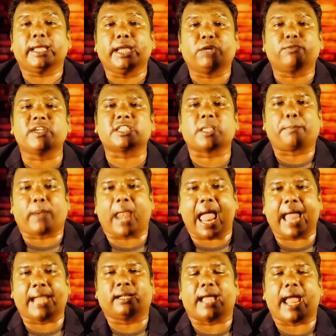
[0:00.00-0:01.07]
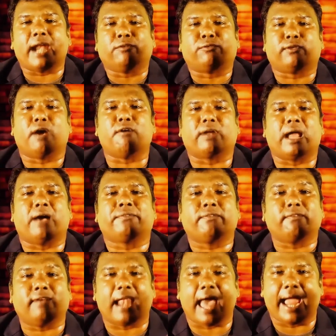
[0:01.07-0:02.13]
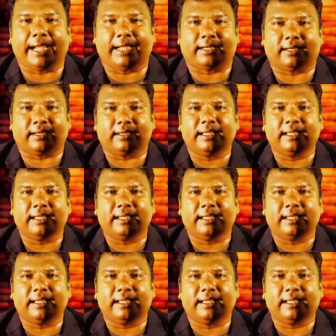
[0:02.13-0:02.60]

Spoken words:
It was the plant and flower of light.